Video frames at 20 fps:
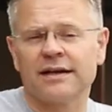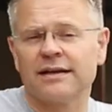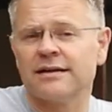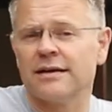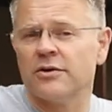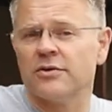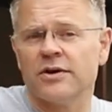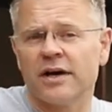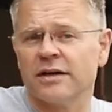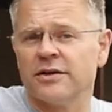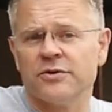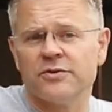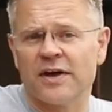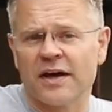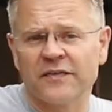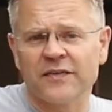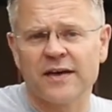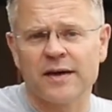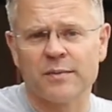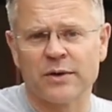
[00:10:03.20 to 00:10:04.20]
I knew
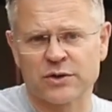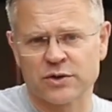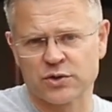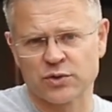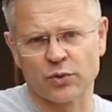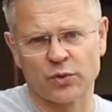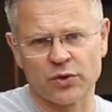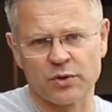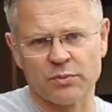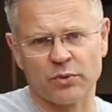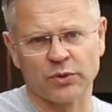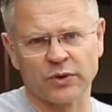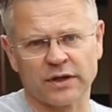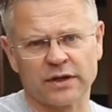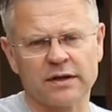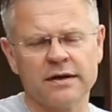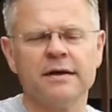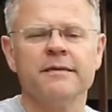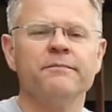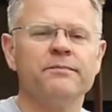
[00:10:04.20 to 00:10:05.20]
nothing about storyboarding.